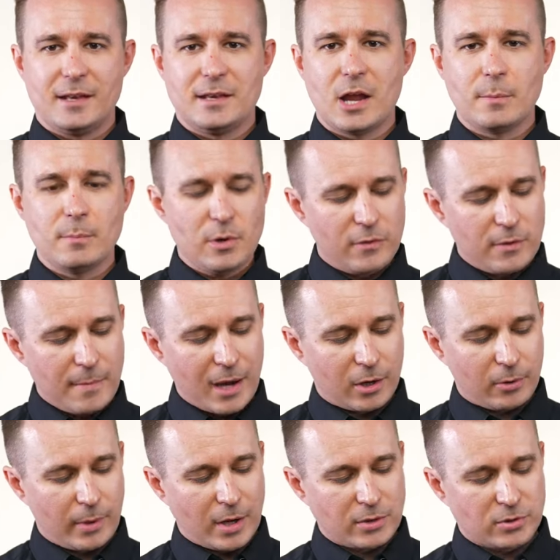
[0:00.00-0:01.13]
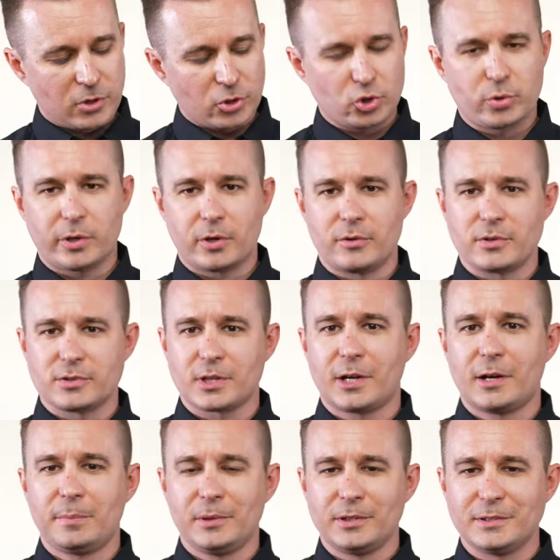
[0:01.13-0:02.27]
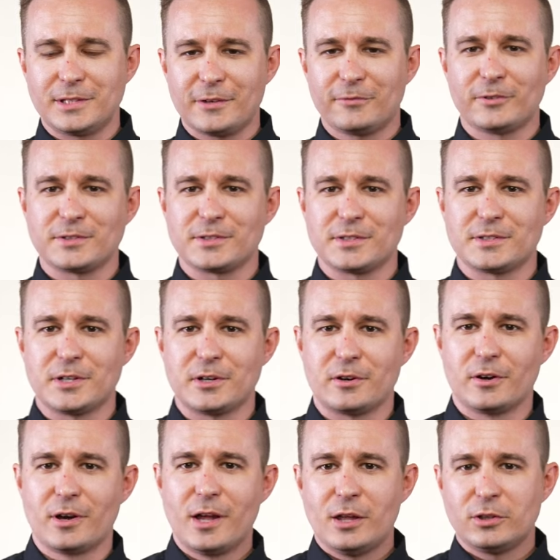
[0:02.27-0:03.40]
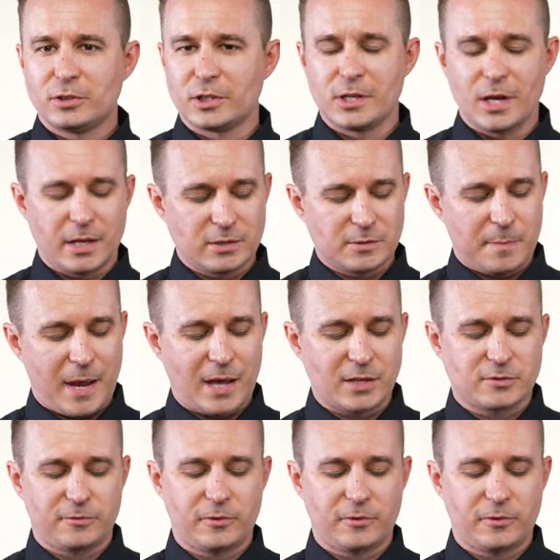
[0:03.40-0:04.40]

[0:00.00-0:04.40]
Now moving back around to the trigger, there's a couple of differences here to guns past.